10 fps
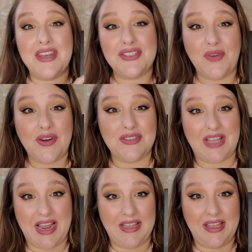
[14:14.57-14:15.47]
then as far as
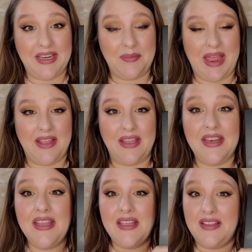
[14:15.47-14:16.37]
the highlighting
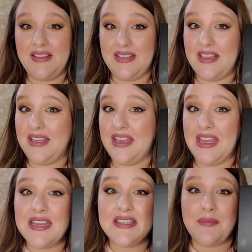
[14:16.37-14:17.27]
palette,
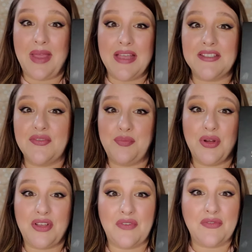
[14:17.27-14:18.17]
it is a massive
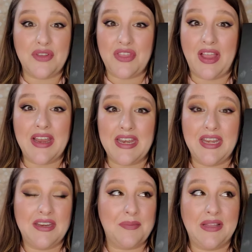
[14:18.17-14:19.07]
book of everything I
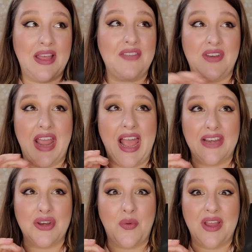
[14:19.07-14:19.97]
needed in my life and
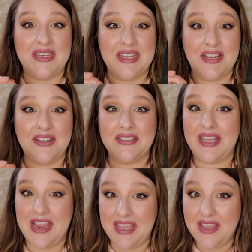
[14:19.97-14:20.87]
had no idea.
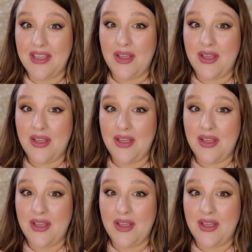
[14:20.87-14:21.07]
Like